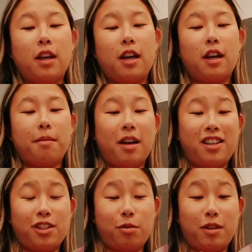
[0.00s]
I
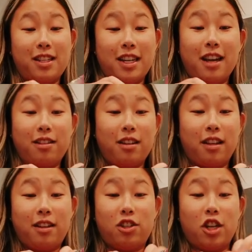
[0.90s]
just went down to
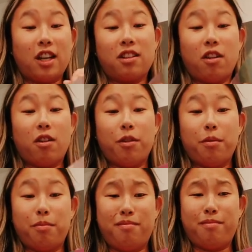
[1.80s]
and checked
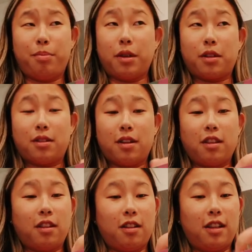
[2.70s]
all the books on
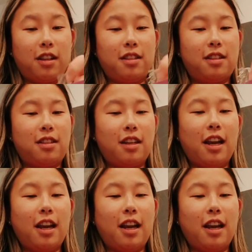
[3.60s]
the list,